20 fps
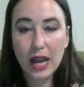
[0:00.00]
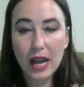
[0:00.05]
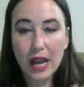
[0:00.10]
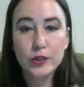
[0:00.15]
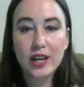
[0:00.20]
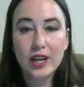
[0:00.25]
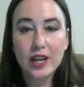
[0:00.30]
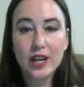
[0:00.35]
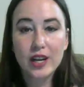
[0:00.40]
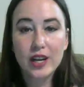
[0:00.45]

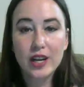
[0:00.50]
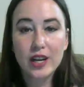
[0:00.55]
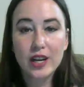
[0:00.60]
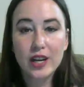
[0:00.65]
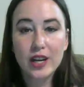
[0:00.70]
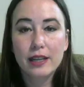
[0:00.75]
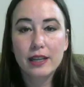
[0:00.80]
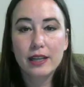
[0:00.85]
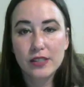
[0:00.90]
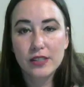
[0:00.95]
tried
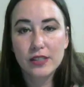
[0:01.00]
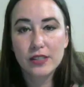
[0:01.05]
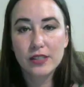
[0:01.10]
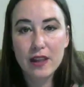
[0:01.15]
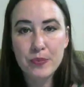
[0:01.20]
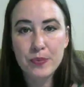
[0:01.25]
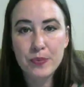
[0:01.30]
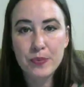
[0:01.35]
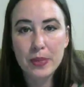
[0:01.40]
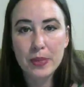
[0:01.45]
tons of
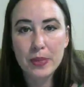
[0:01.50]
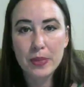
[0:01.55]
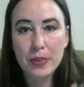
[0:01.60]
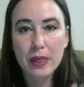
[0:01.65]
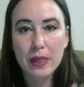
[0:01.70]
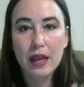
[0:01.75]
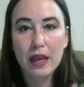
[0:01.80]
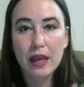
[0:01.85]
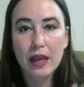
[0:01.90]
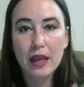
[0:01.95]
them,
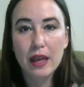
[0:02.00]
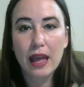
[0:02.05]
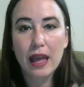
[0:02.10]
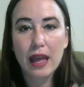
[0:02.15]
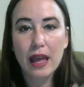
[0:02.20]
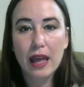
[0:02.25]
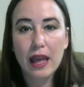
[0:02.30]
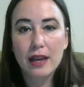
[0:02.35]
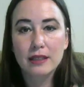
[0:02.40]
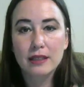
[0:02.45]

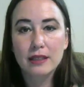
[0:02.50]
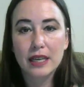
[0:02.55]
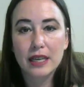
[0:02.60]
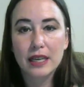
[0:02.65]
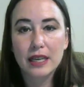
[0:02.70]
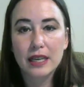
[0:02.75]
and